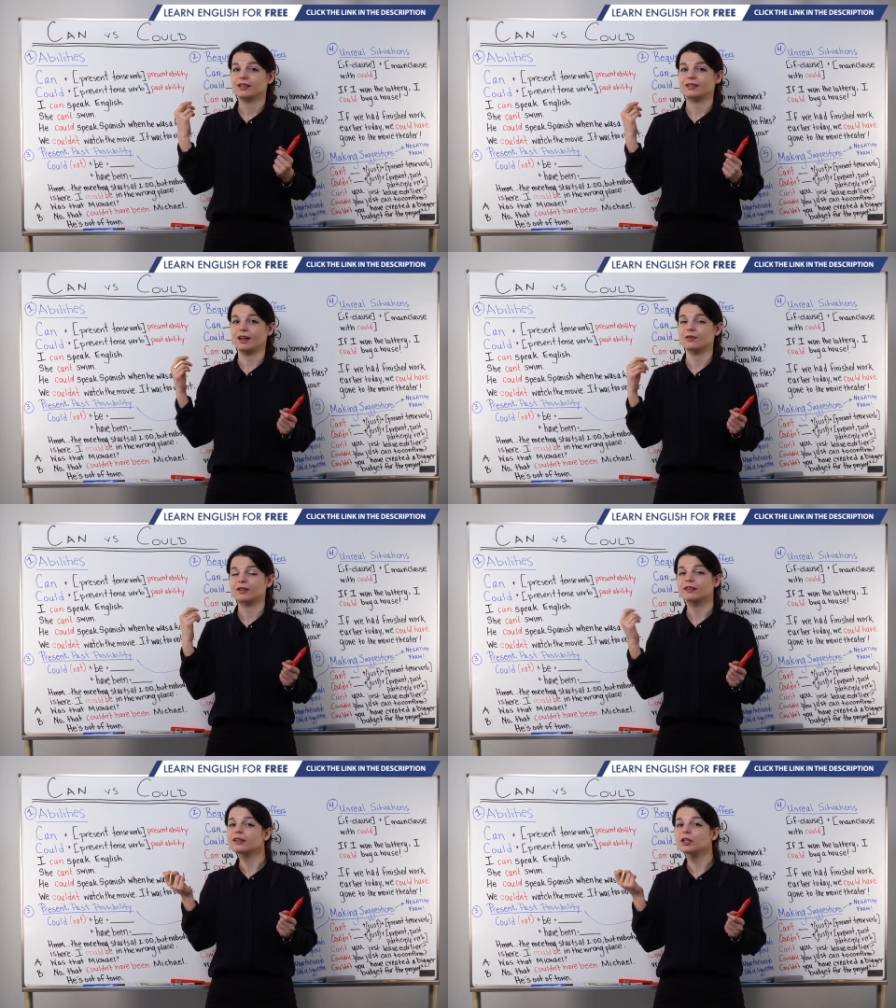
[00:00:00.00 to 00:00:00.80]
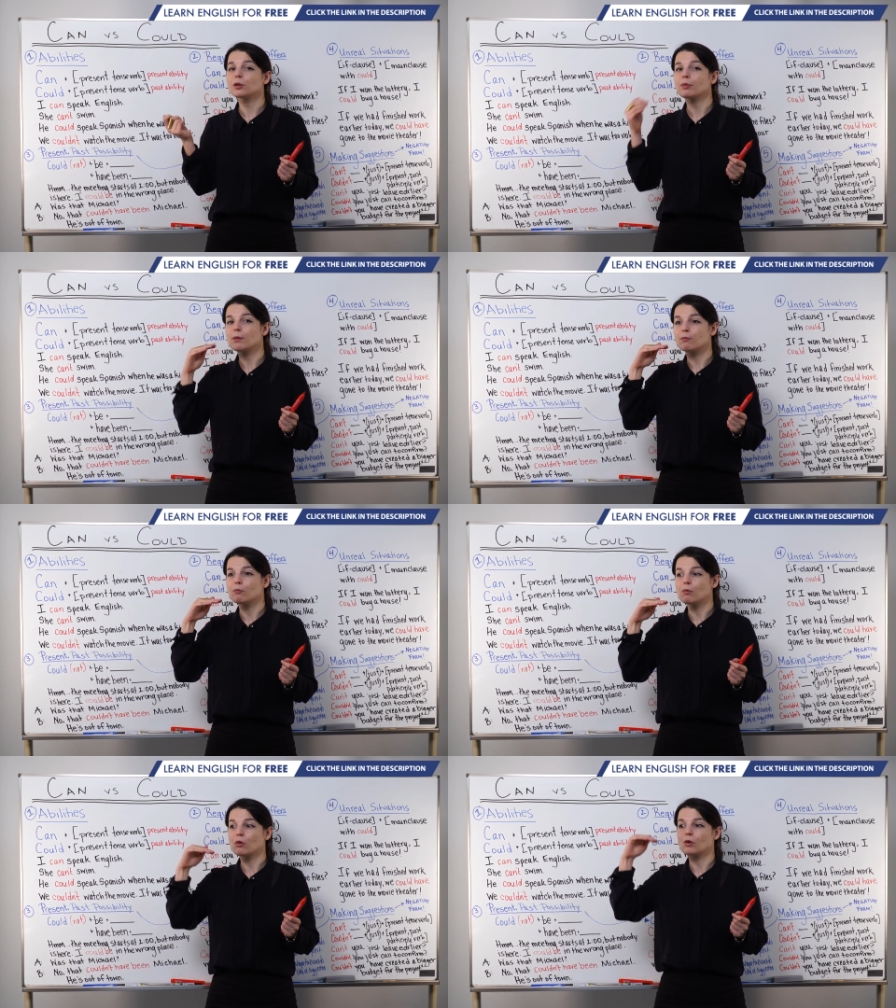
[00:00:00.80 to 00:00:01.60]
Sounds a little bit
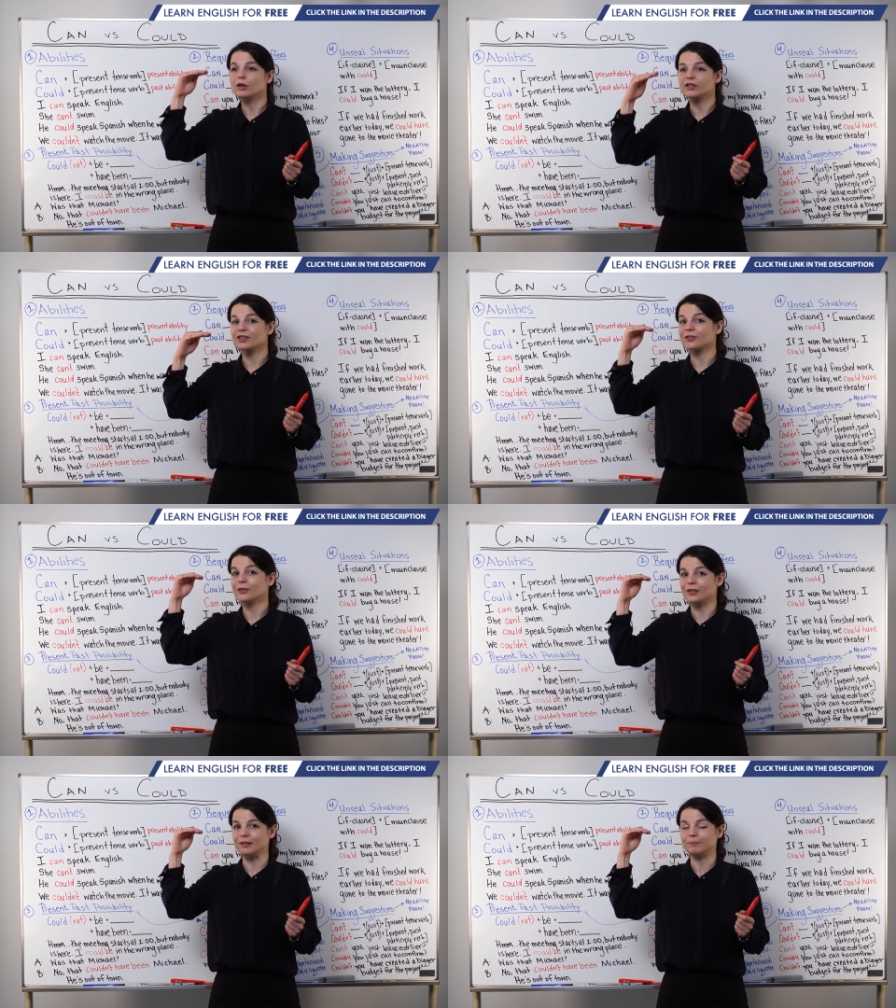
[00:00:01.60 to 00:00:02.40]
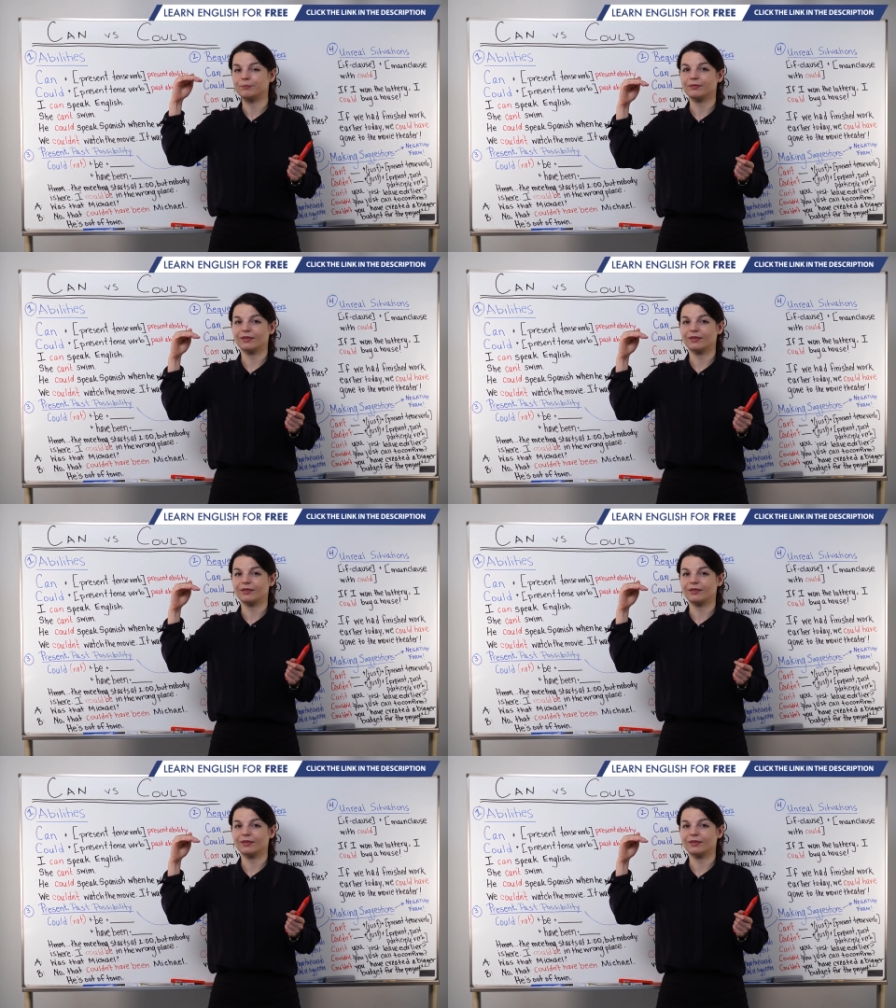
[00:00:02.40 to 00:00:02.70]
more certain